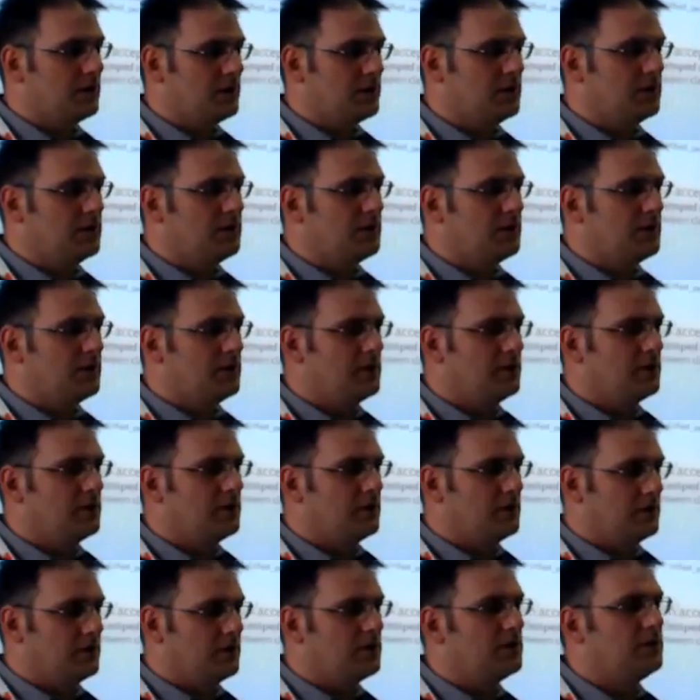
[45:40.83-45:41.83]
RT and
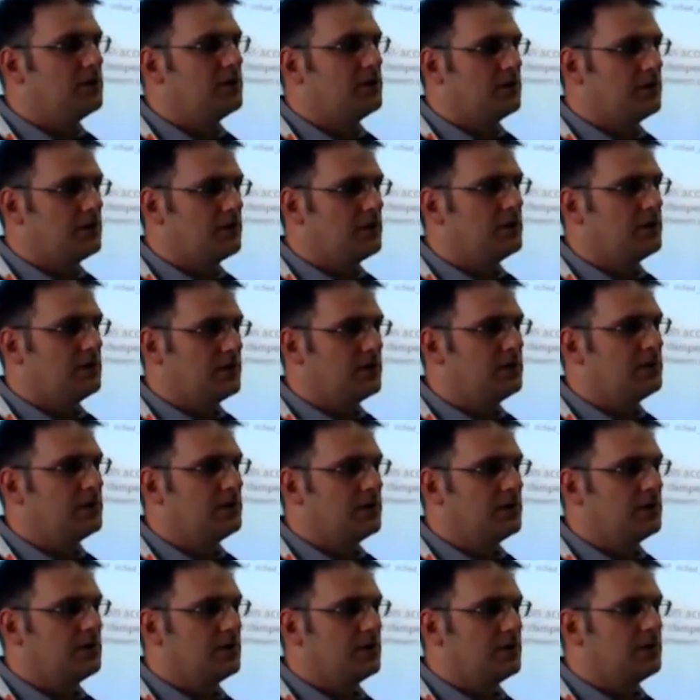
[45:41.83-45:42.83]
CFS are both
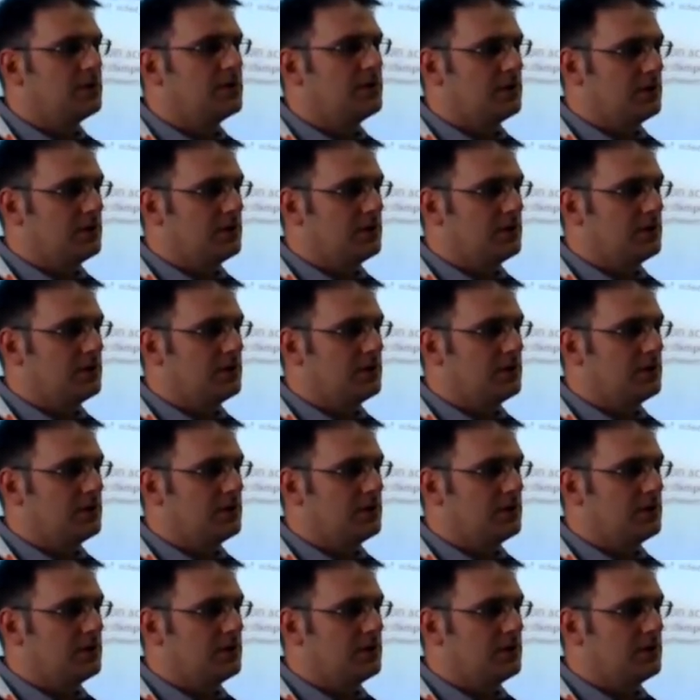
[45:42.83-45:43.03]
like.